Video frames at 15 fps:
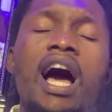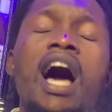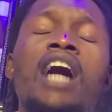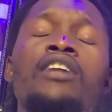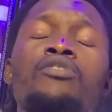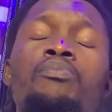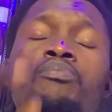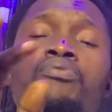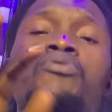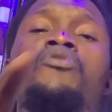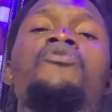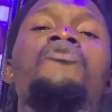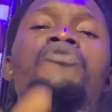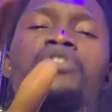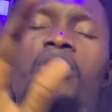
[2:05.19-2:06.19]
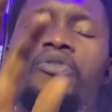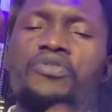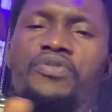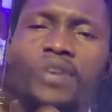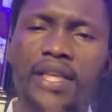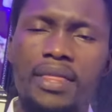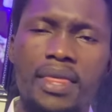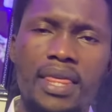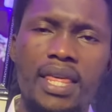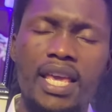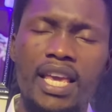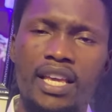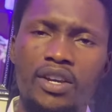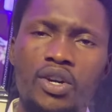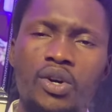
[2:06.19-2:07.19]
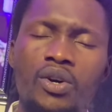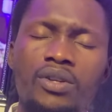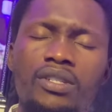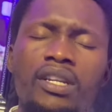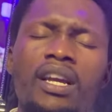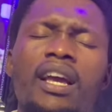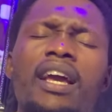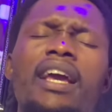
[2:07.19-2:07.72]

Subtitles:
and prove your faith in God.